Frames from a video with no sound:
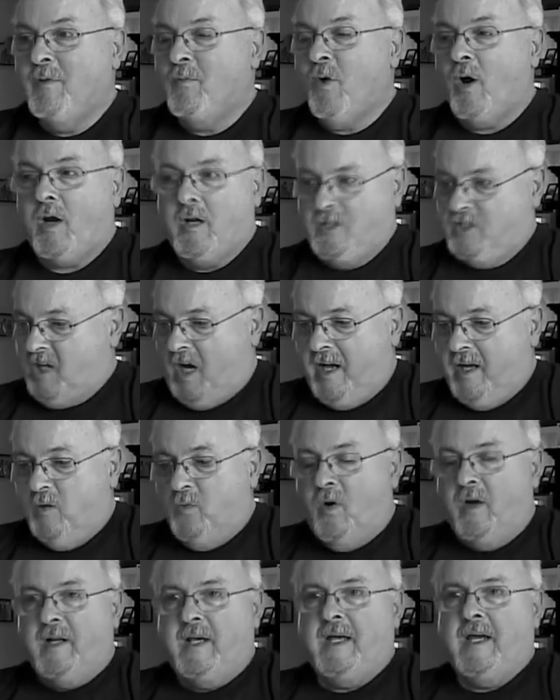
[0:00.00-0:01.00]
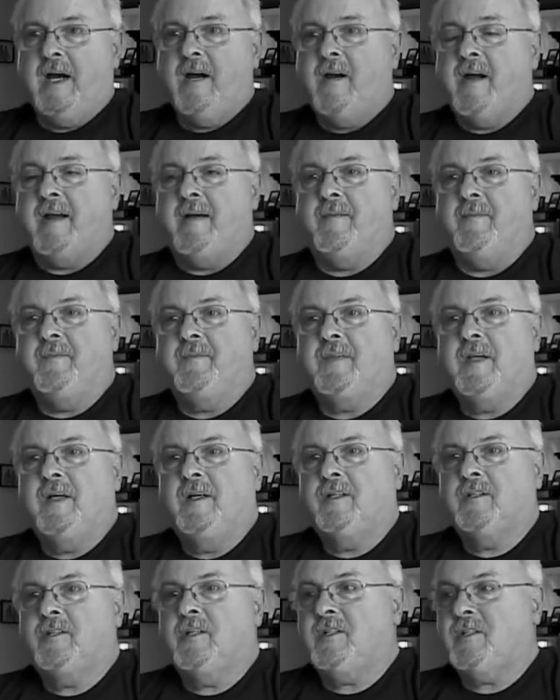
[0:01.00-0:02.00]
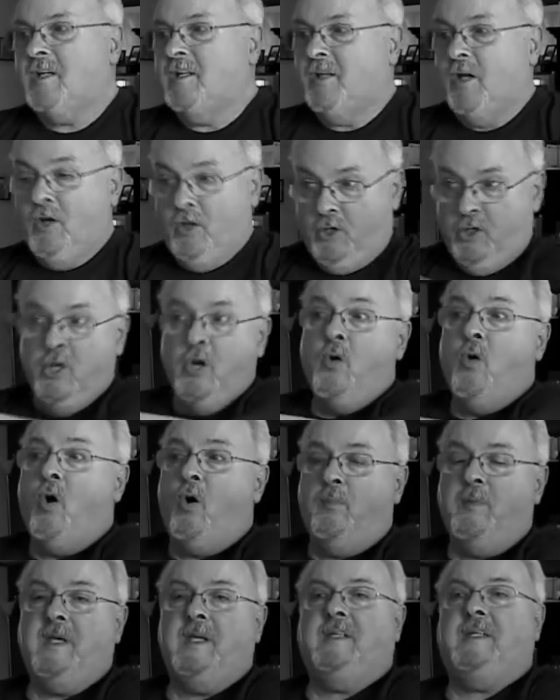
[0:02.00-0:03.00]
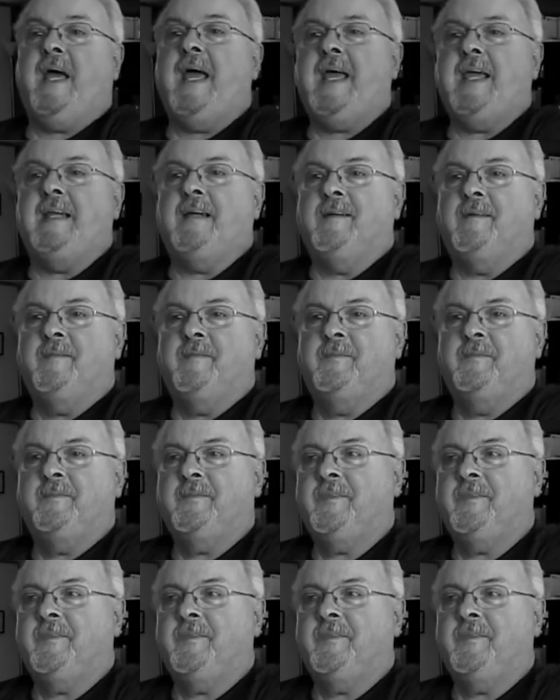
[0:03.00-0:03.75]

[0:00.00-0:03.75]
I've been working. I don't want to hear it. She said, "You owe me a date."